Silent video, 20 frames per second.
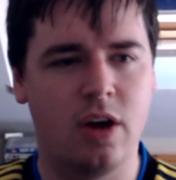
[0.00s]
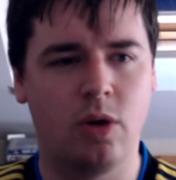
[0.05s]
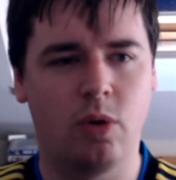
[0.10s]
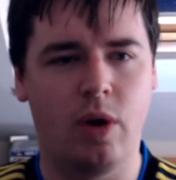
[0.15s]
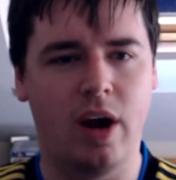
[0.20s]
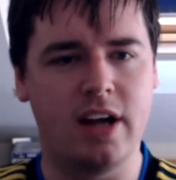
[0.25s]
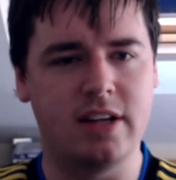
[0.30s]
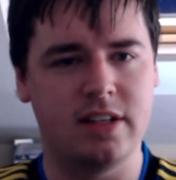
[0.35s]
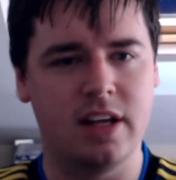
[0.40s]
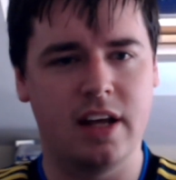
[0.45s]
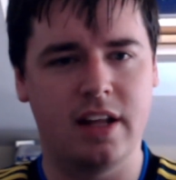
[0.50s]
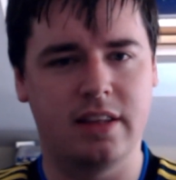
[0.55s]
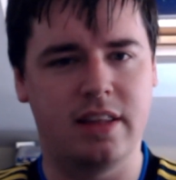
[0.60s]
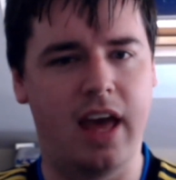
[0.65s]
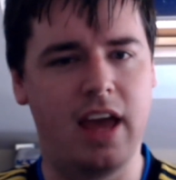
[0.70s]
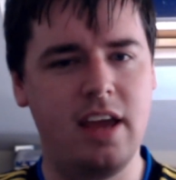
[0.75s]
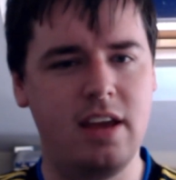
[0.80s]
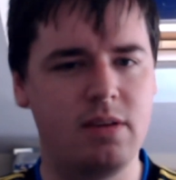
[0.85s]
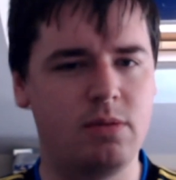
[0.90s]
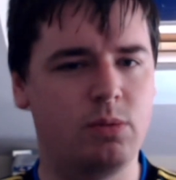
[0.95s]
Whereas
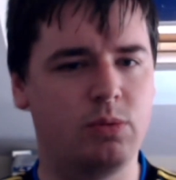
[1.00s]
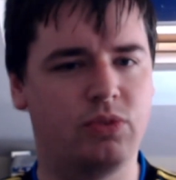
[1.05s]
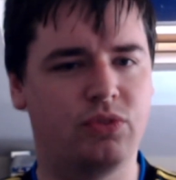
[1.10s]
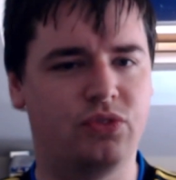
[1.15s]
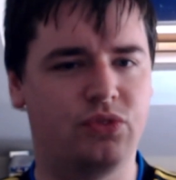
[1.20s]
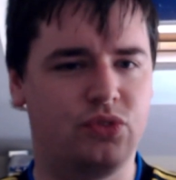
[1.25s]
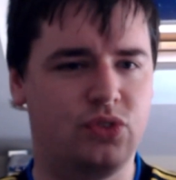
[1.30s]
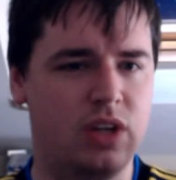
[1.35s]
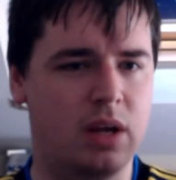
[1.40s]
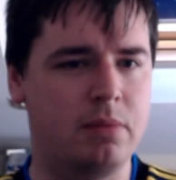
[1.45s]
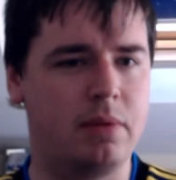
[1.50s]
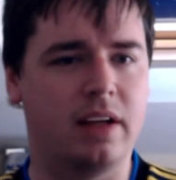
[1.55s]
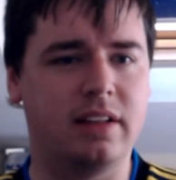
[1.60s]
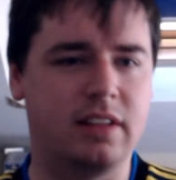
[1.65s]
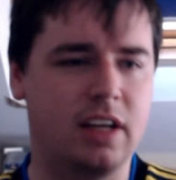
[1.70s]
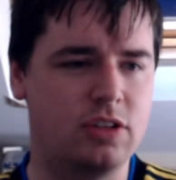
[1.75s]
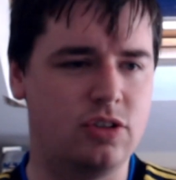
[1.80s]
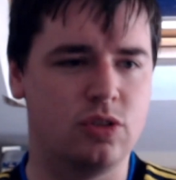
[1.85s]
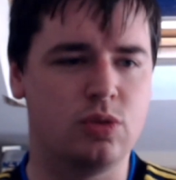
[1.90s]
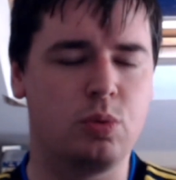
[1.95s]
they seem like
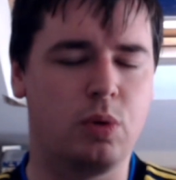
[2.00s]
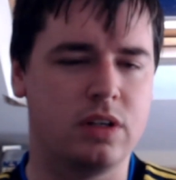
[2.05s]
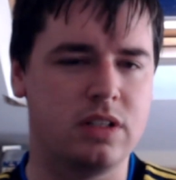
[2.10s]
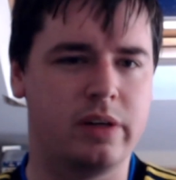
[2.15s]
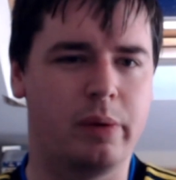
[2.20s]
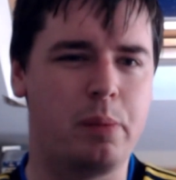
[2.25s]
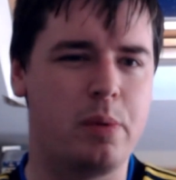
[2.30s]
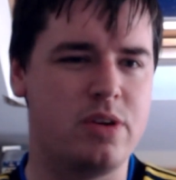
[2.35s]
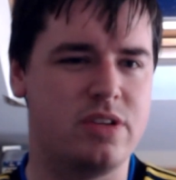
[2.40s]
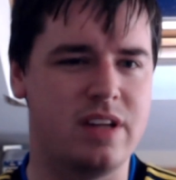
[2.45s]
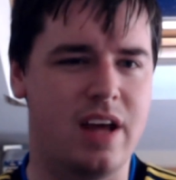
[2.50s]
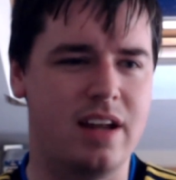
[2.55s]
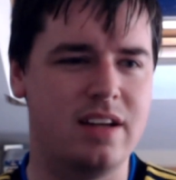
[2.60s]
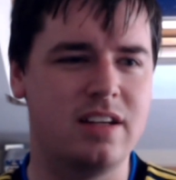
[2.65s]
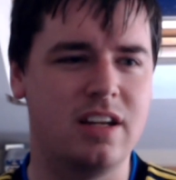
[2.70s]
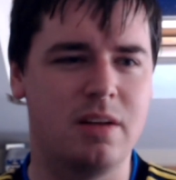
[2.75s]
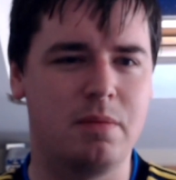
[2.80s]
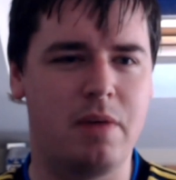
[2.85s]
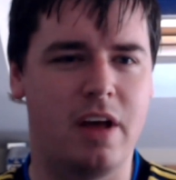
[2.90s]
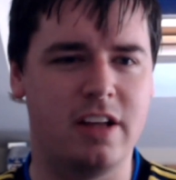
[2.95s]
they just want to present
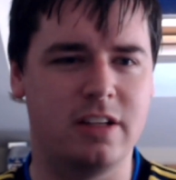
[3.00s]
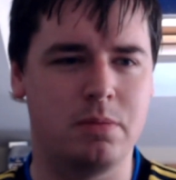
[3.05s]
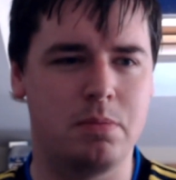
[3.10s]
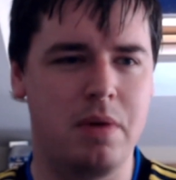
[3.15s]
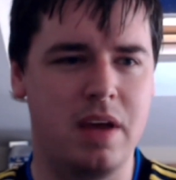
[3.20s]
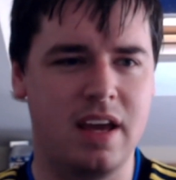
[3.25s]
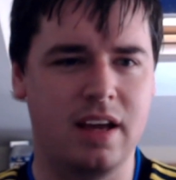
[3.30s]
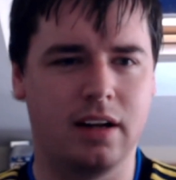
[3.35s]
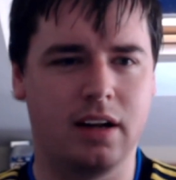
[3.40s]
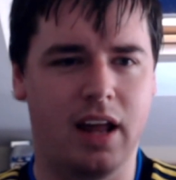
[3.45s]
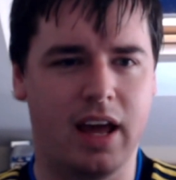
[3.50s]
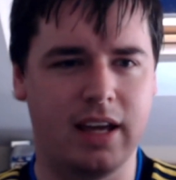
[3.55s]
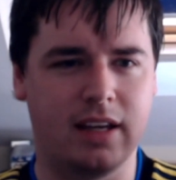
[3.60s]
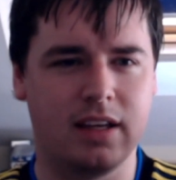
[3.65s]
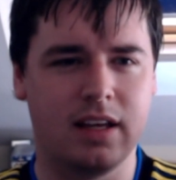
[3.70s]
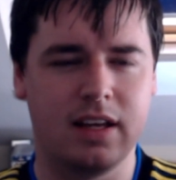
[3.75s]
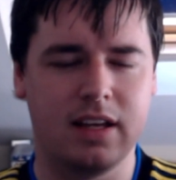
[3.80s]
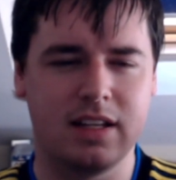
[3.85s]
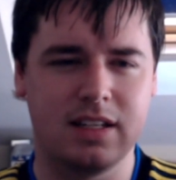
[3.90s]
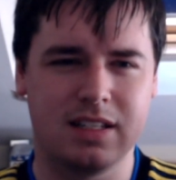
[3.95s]
him as being,
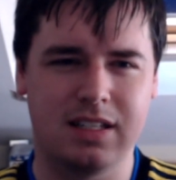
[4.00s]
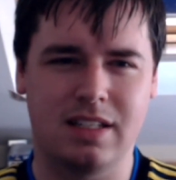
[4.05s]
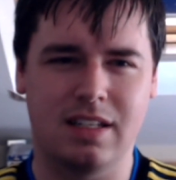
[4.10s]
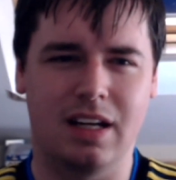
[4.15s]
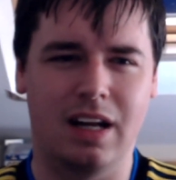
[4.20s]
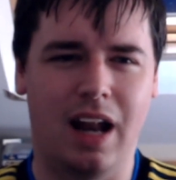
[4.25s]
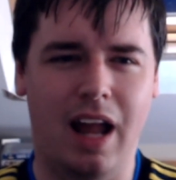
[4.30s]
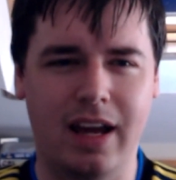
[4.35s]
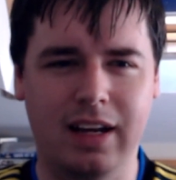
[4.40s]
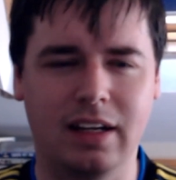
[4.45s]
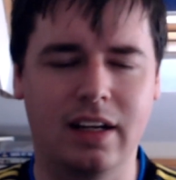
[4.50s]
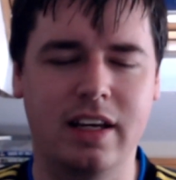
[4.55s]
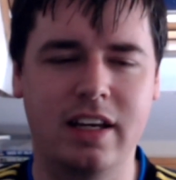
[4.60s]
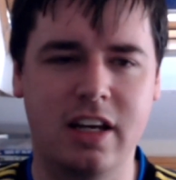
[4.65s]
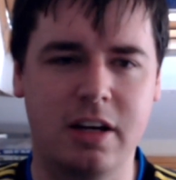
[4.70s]
like, slightly